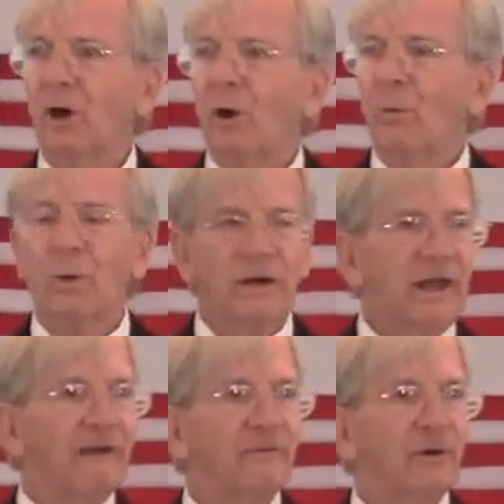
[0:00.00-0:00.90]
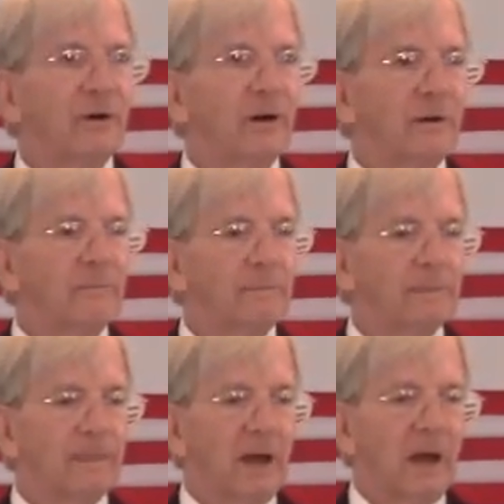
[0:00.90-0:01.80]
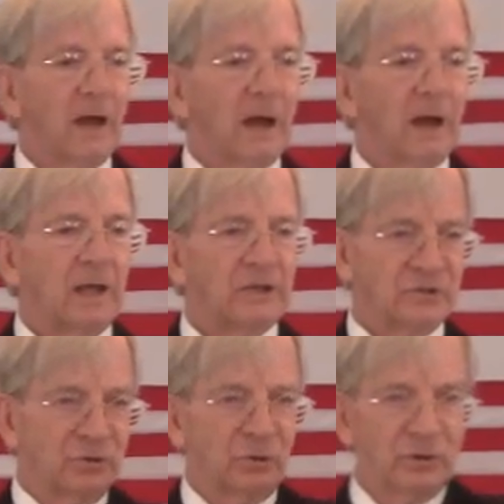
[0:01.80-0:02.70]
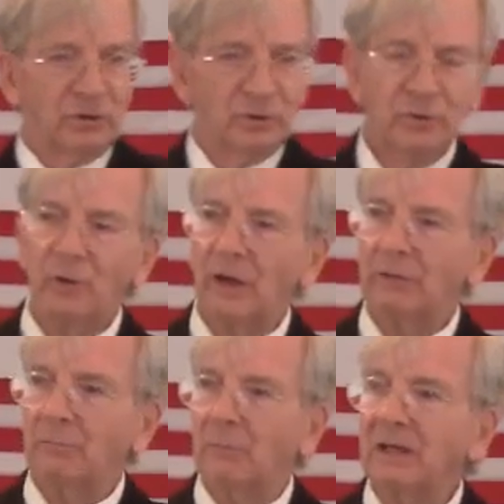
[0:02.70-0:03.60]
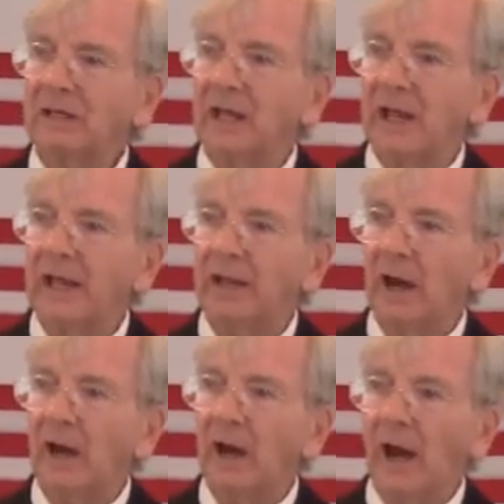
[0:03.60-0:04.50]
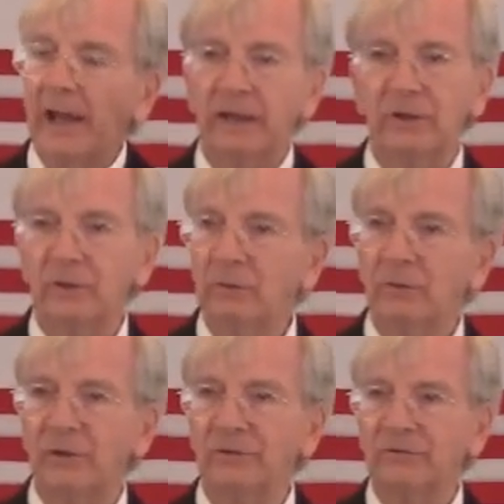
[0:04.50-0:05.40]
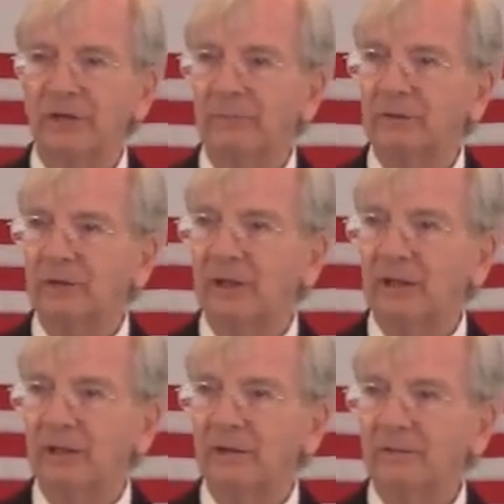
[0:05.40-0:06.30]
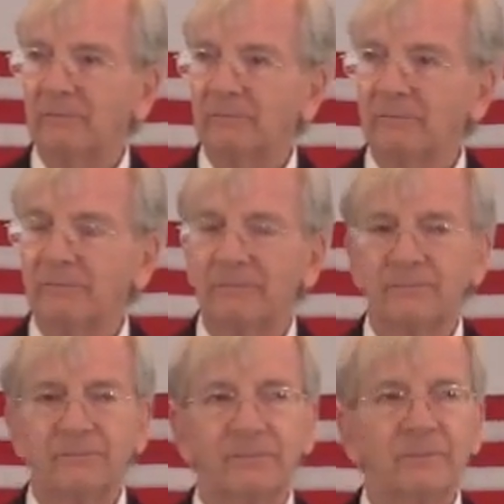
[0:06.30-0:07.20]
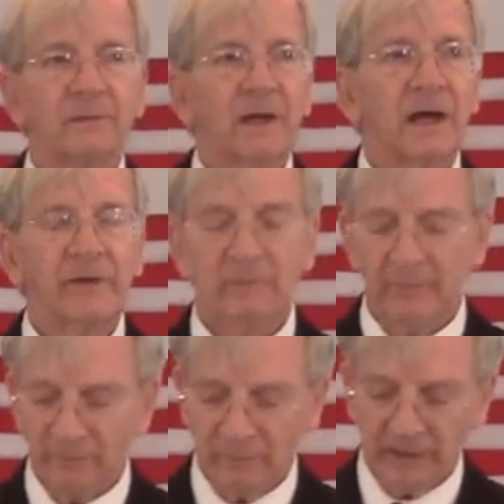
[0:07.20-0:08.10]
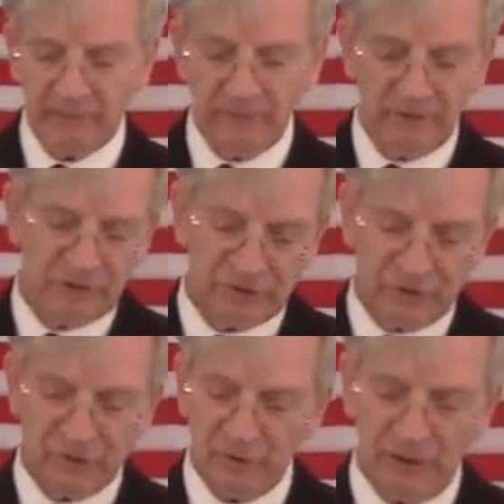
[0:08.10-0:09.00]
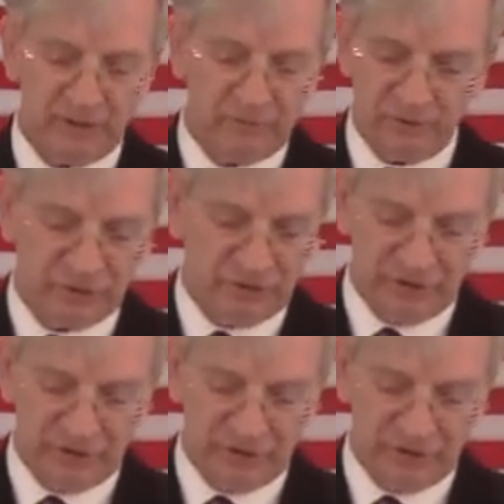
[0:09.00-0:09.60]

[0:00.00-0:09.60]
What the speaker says: Whatever is good to do on Monday, I can do on the Sabbath day. I remember when I went, just to show how Christians